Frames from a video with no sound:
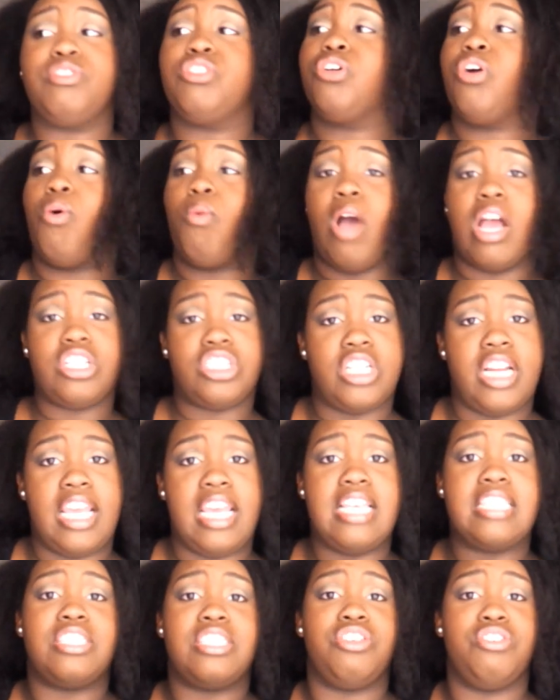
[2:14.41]
to go wash your
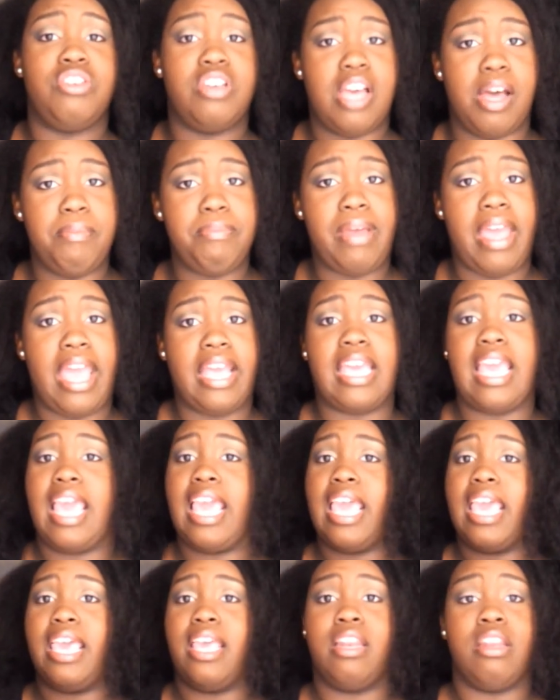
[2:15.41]
hands, so you can come back
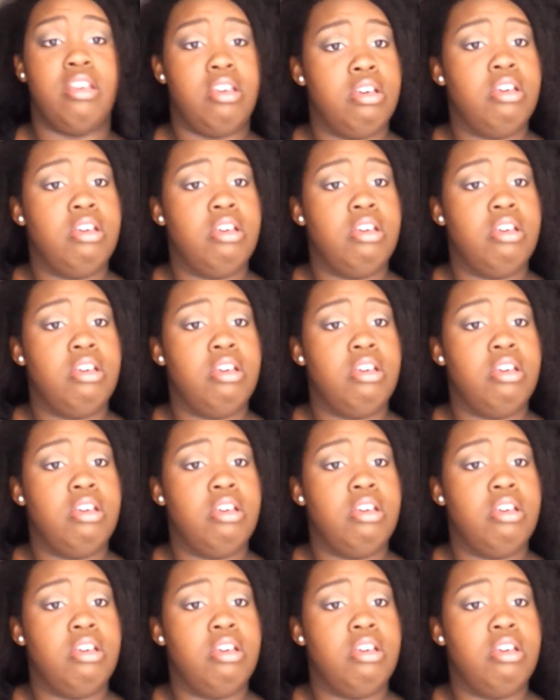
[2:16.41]
and